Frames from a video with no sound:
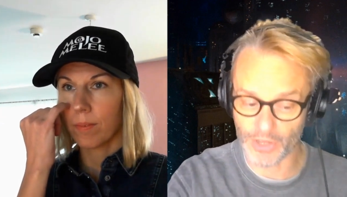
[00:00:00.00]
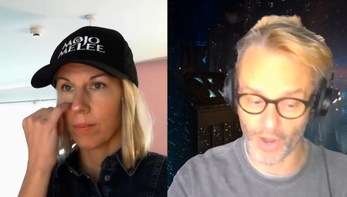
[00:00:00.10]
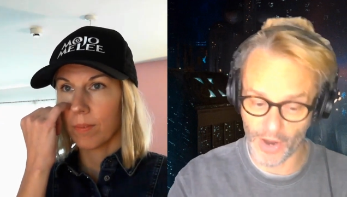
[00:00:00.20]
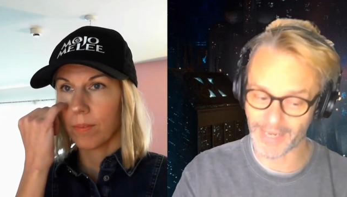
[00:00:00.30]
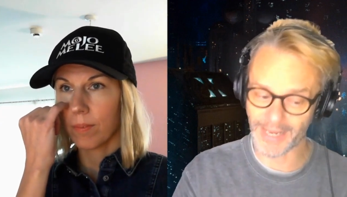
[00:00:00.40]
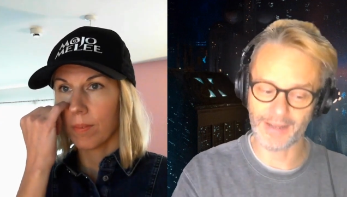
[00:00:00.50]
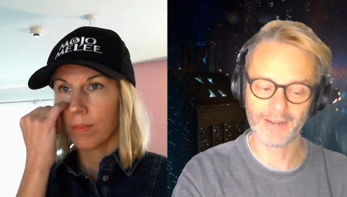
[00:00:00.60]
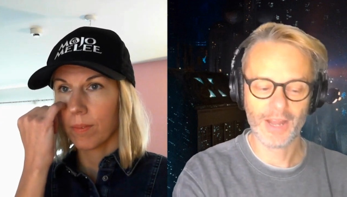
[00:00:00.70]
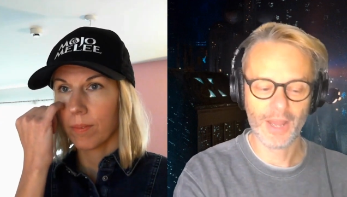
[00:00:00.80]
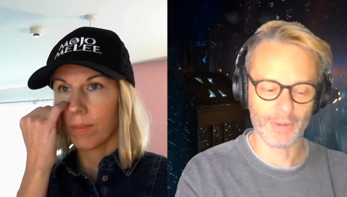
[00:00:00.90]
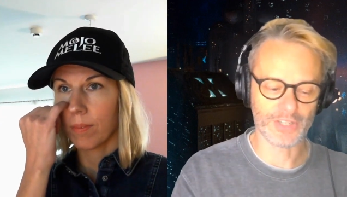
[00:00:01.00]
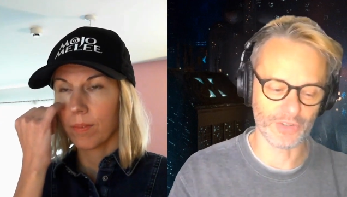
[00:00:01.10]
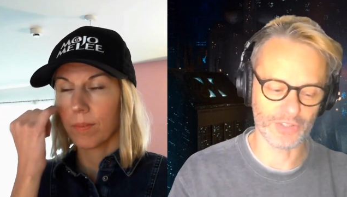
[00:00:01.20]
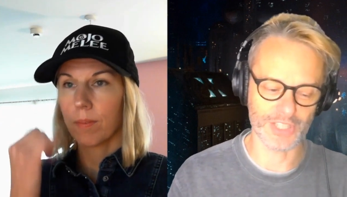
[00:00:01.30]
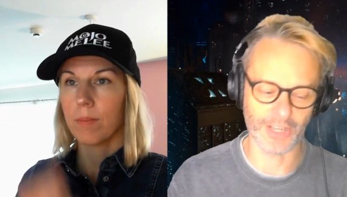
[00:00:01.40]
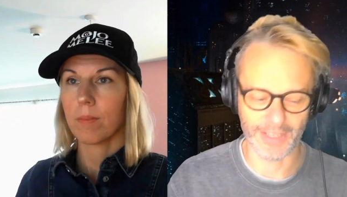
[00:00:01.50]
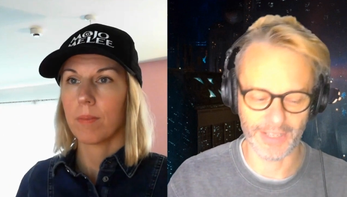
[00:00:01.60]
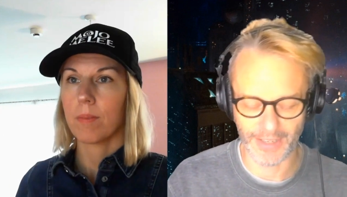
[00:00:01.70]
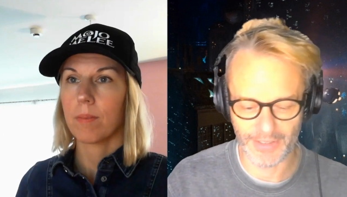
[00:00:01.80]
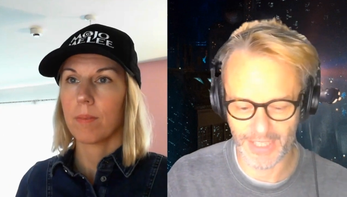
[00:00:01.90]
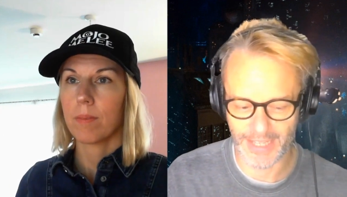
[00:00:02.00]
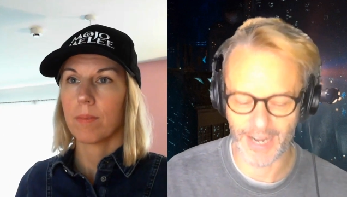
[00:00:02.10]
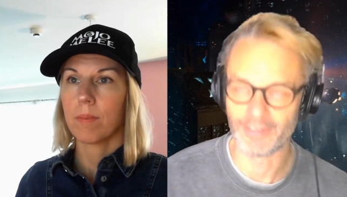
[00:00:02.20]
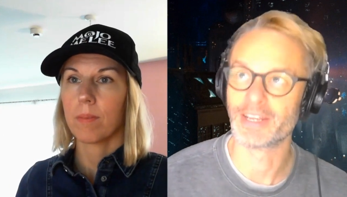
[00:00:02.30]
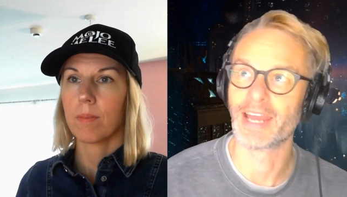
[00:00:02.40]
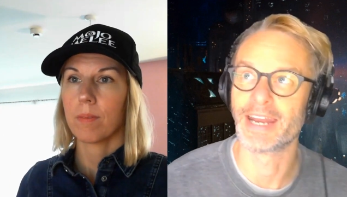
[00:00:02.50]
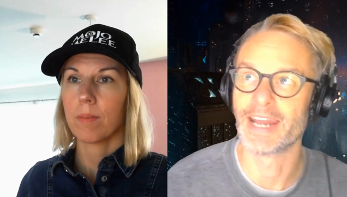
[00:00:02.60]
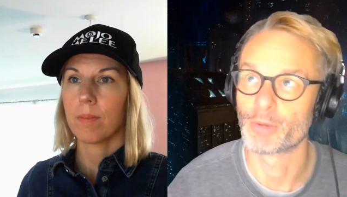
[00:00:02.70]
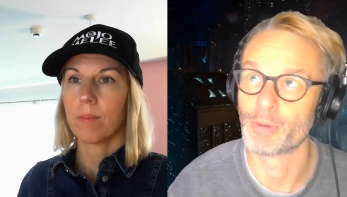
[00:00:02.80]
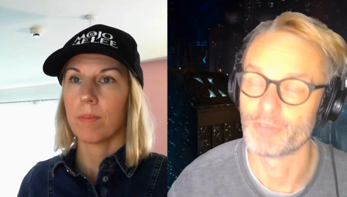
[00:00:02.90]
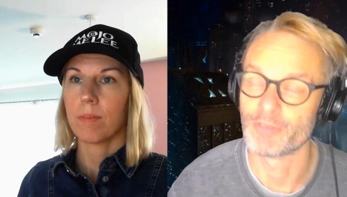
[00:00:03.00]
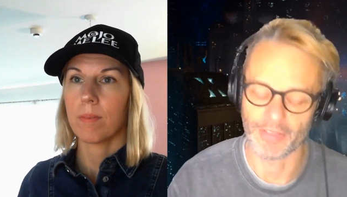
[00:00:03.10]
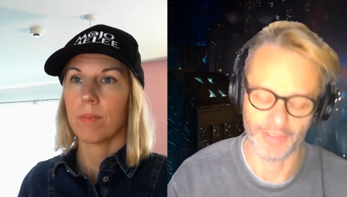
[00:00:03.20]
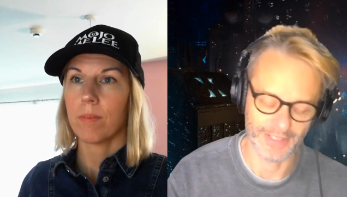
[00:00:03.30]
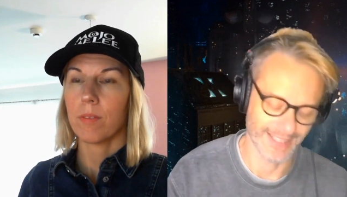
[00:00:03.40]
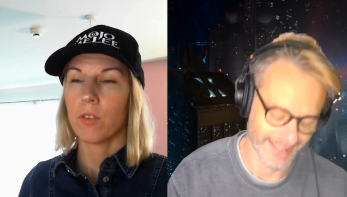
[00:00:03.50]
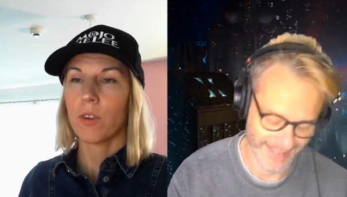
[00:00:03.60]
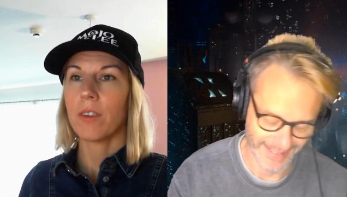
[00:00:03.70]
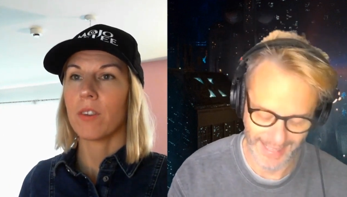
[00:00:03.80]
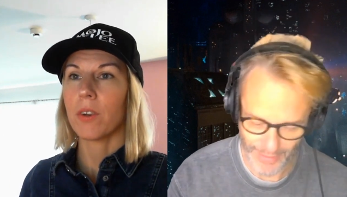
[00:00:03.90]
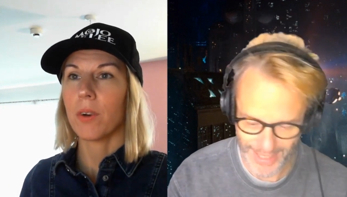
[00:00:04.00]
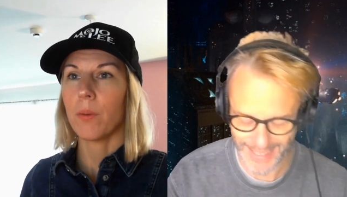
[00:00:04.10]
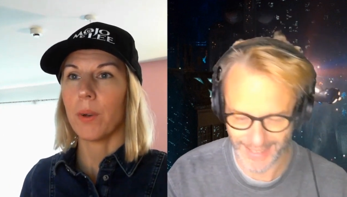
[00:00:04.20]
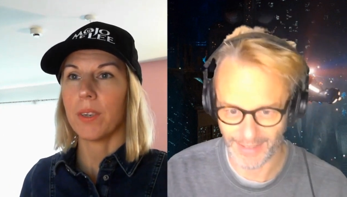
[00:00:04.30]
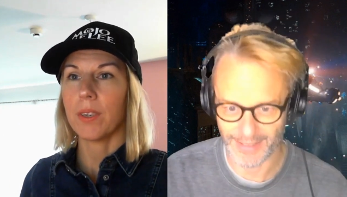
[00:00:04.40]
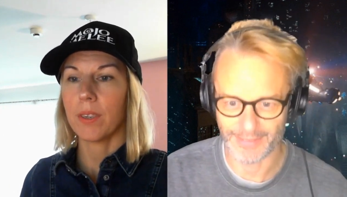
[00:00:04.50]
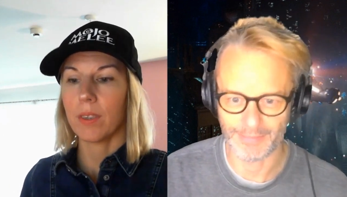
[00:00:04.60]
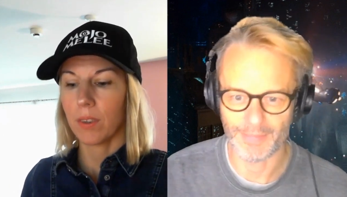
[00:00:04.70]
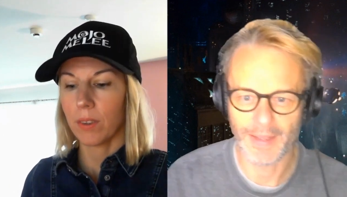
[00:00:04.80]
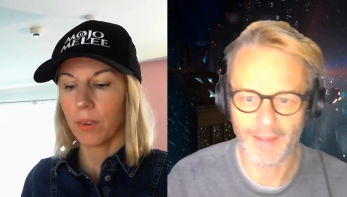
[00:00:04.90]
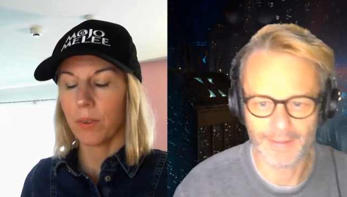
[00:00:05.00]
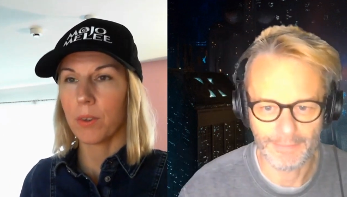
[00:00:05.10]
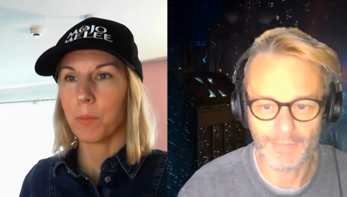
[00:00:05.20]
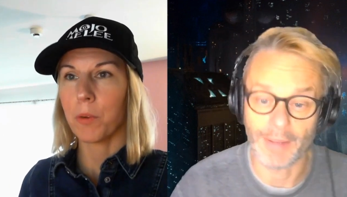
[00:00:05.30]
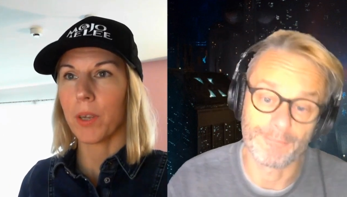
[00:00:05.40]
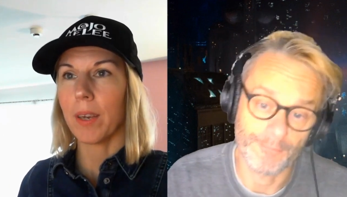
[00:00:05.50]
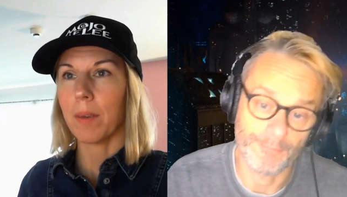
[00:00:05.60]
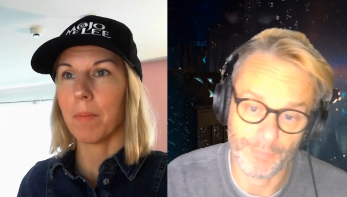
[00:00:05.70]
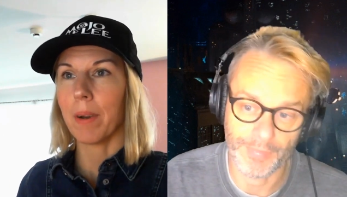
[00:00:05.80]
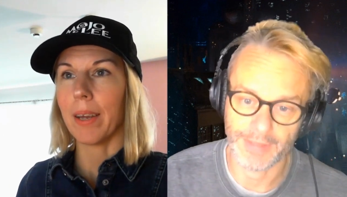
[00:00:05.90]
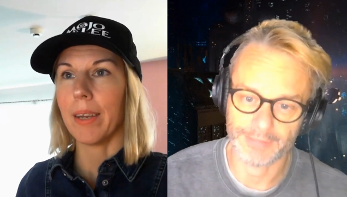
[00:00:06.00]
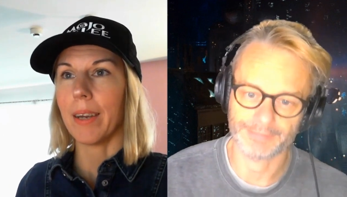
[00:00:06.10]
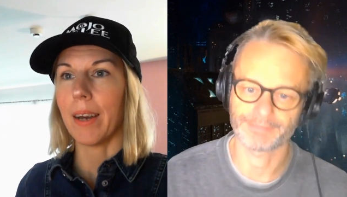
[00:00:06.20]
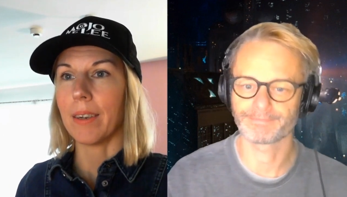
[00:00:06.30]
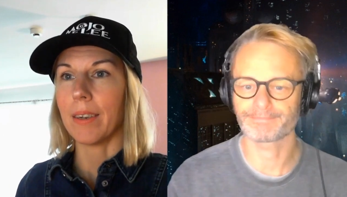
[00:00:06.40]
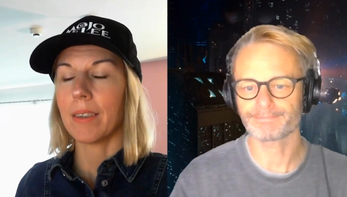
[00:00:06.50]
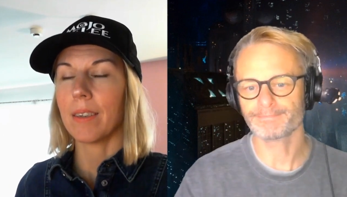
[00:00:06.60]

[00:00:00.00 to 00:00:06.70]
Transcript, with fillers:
Speaker 1: not owning it. But it's not just like you know you sit there and you get an airdrop every month because then
Speaker 2: trying to encourage keep... encourage yeah. more gameplay and